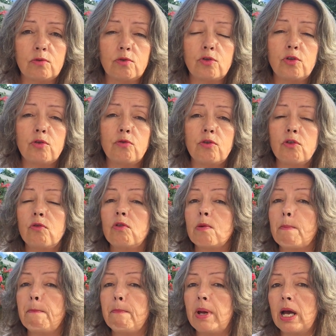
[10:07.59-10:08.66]
Do you the
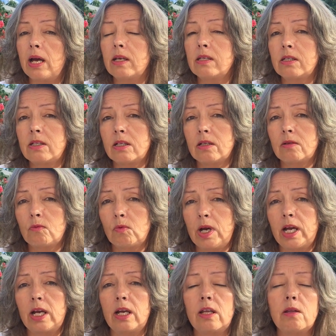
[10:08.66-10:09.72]
best
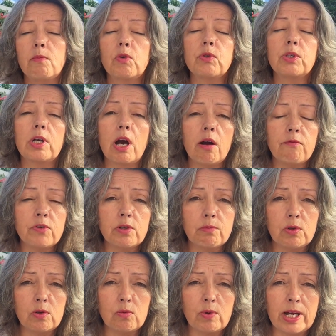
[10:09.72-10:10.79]
way, the most
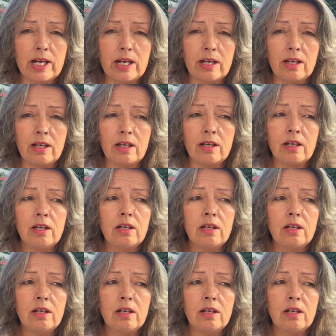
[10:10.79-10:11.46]
comfortable way,